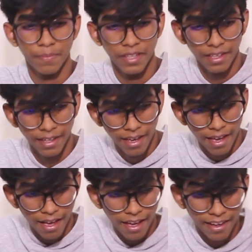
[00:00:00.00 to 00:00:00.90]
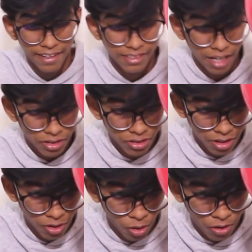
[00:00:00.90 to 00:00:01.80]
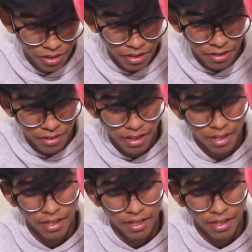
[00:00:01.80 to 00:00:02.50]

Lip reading: big and it's actually hot here,